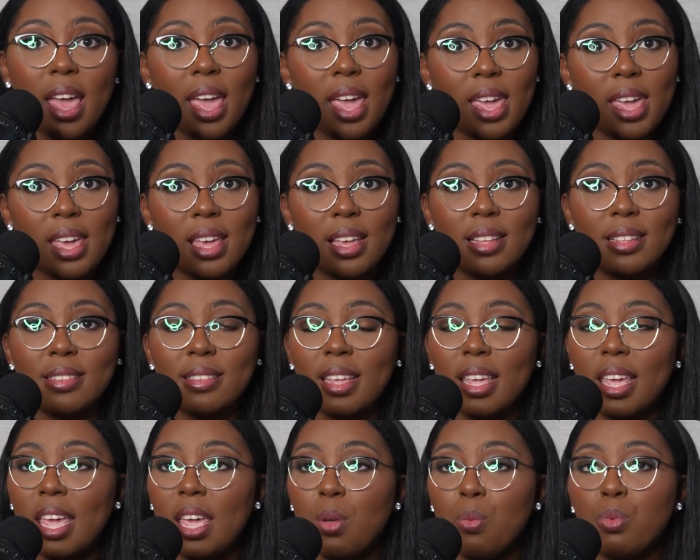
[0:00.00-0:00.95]
and
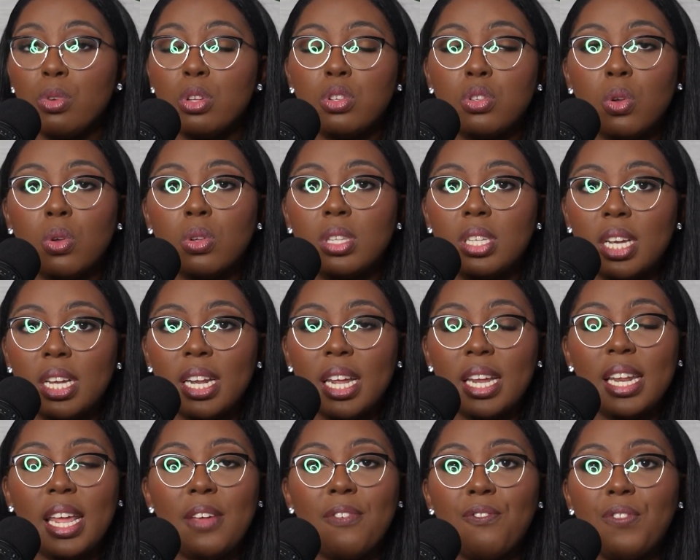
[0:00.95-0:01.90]
it resulted
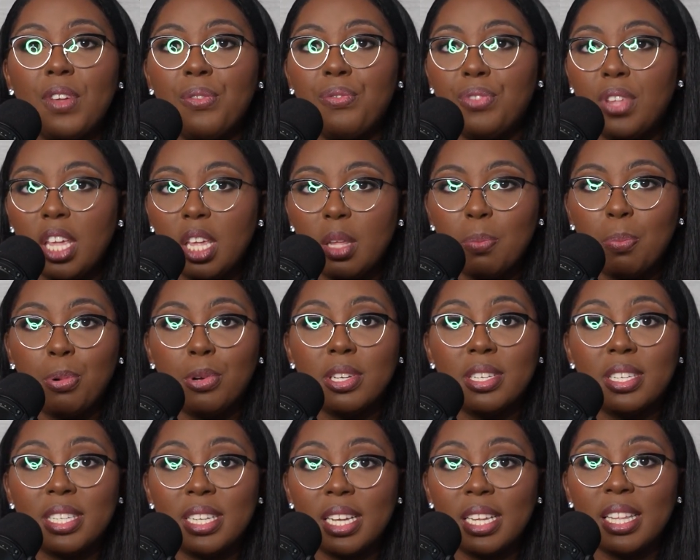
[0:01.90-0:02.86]
in a fifteen
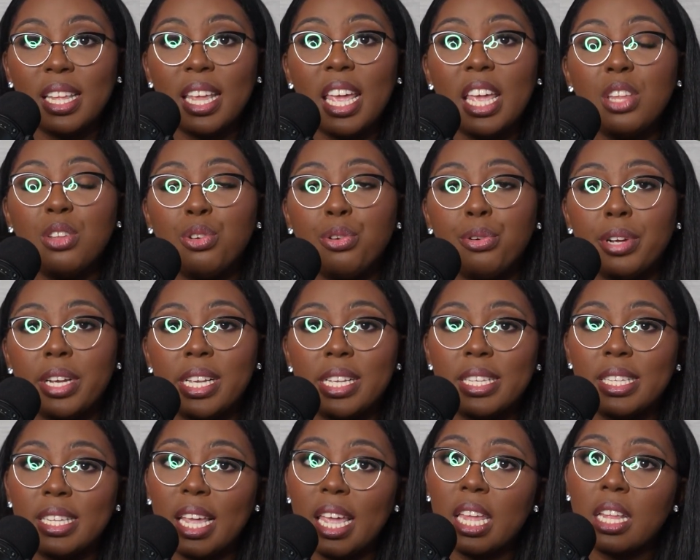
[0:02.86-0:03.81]
percent
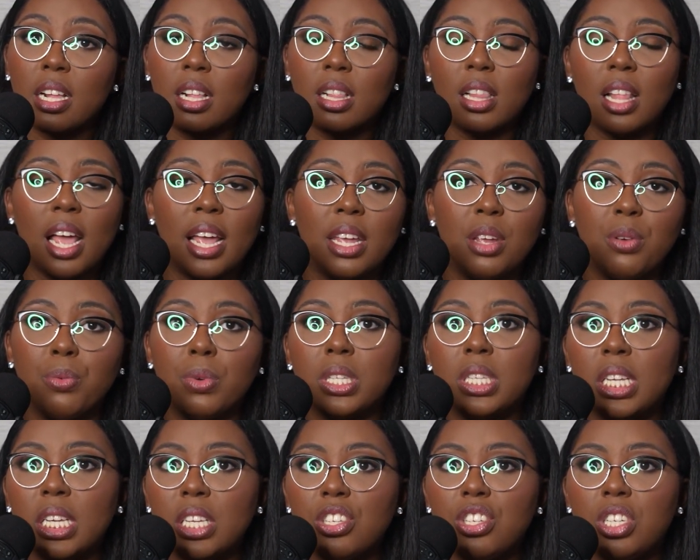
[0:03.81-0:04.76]
increase in client
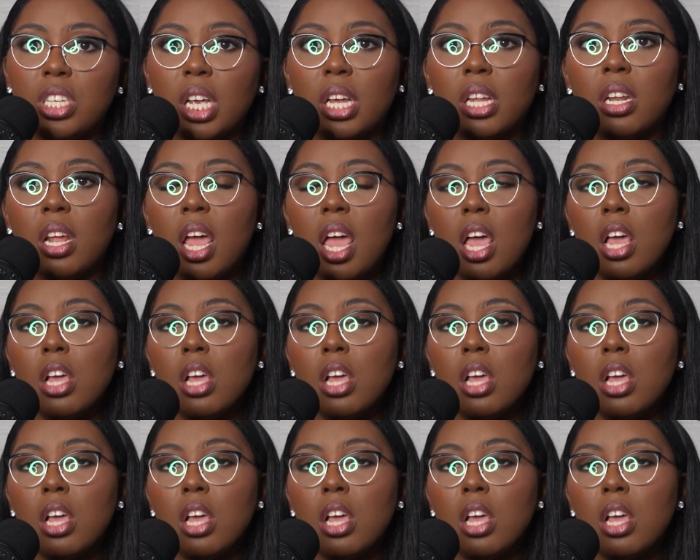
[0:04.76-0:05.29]
retention.